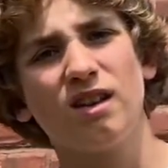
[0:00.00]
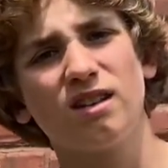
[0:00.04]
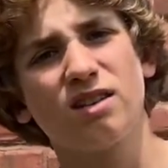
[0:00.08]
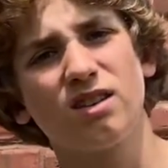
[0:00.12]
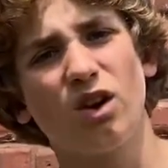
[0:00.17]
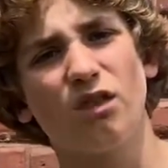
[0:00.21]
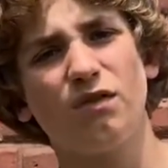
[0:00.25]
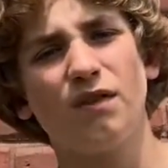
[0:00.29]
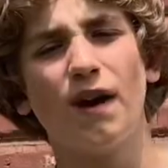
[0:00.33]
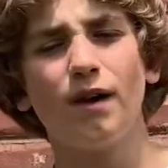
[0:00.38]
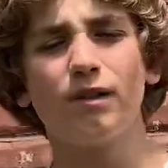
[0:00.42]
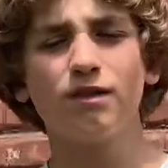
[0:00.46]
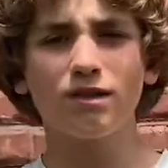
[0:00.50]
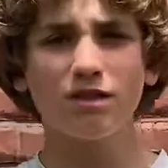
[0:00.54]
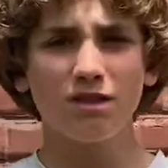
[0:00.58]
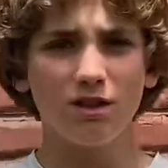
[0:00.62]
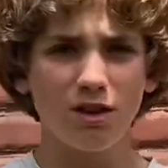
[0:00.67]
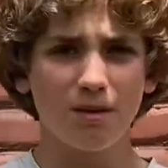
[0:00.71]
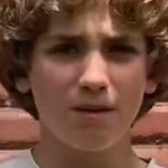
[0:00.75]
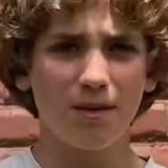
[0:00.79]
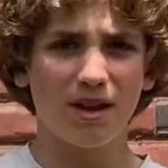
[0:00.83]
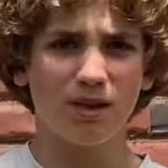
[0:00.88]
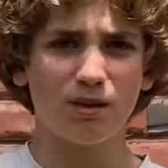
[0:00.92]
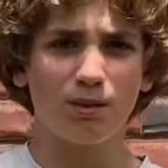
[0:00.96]
So if I was a
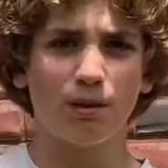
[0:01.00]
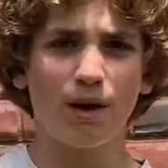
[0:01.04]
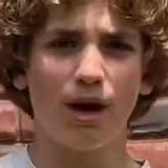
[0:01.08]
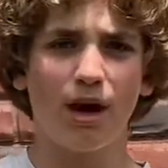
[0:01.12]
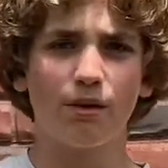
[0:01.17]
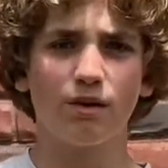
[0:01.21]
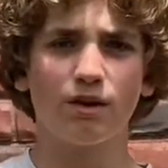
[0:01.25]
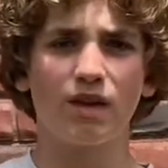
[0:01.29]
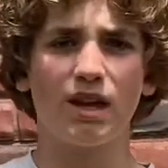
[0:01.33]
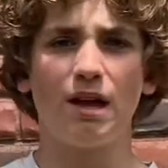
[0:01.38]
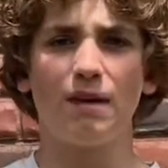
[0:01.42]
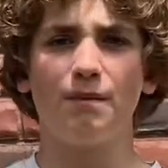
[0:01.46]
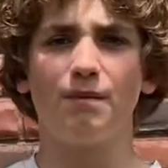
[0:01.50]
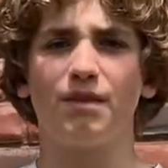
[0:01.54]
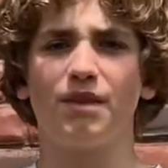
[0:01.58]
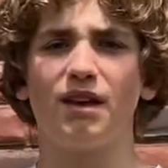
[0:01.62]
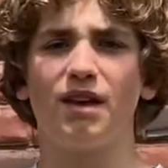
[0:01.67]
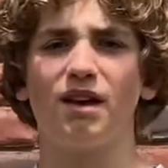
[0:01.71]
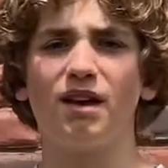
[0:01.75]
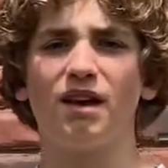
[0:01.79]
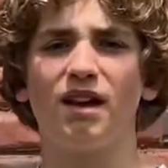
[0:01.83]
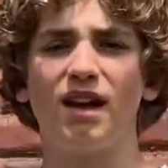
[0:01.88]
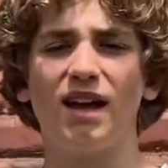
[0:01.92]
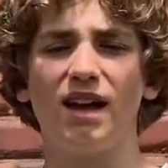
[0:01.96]
third baseman, I would game
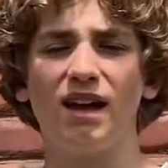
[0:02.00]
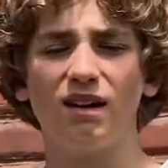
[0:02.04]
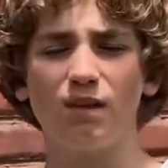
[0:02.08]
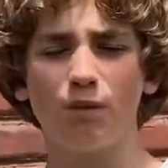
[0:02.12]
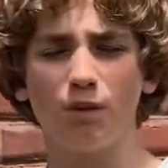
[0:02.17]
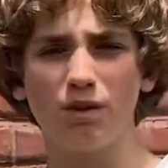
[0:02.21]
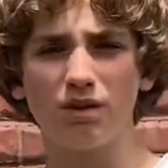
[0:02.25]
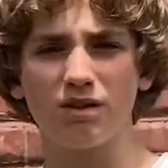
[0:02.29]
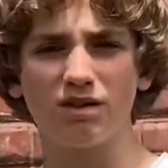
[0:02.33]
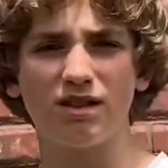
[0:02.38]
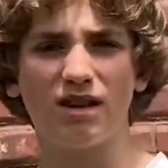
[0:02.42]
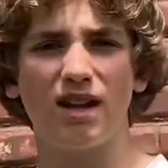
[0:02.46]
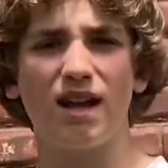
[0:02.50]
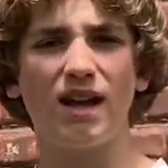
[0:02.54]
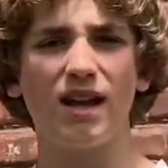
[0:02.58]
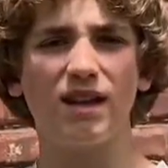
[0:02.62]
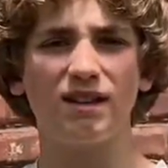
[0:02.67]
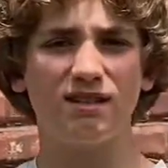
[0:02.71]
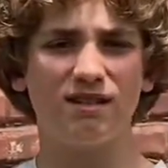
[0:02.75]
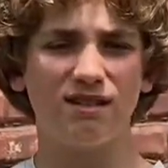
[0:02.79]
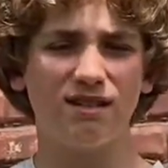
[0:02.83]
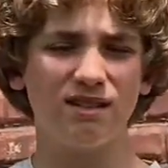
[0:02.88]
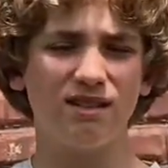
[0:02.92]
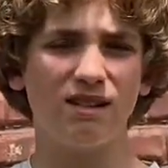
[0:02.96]
the Wilson
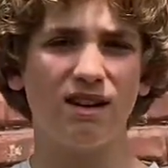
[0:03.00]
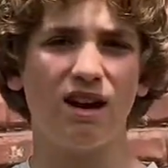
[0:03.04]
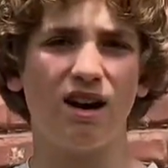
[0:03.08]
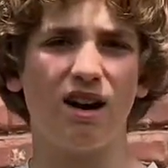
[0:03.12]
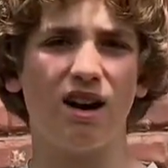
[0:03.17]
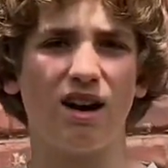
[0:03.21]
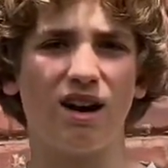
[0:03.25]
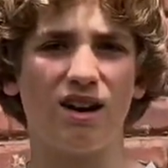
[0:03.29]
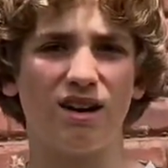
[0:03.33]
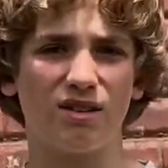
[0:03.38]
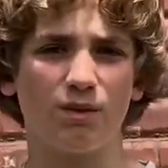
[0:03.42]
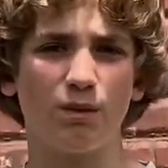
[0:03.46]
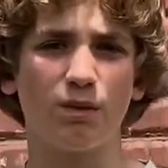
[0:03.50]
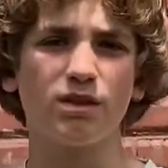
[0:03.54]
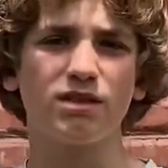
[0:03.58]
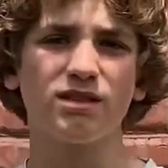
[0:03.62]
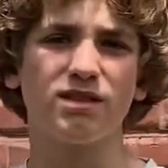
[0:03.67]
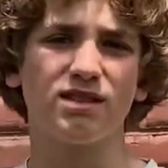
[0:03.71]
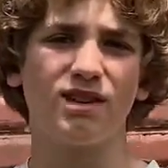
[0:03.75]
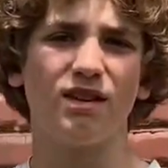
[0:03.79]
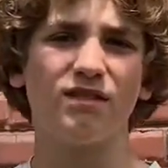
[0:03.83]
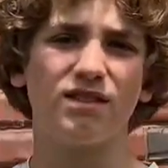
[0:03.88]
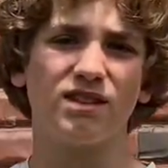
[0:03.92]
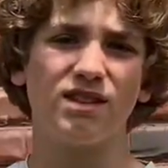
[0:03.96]

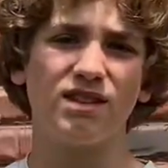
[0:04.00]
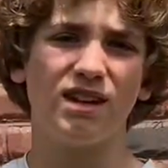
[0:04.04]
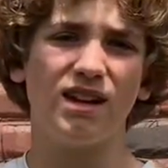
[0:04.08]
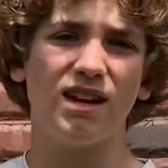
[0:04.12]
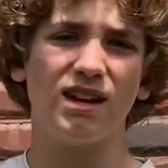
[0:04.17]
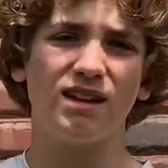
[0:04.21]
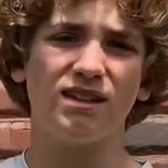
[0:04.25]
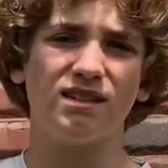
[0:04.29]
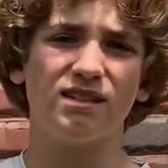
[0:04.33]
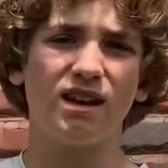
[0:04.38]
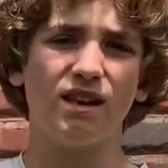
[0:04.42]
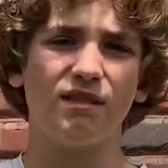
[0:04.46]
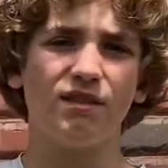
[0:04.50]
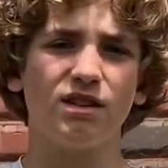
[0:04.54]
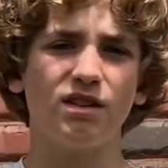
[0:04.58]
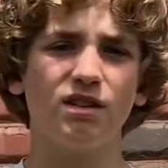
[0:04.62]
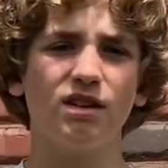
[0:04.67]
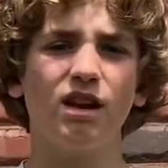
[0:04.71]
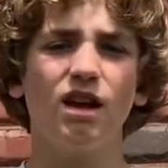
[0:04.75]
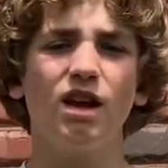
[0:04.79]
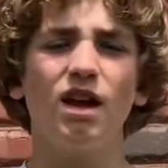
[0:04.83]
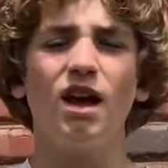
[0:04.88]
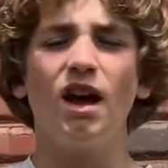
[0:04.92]
1787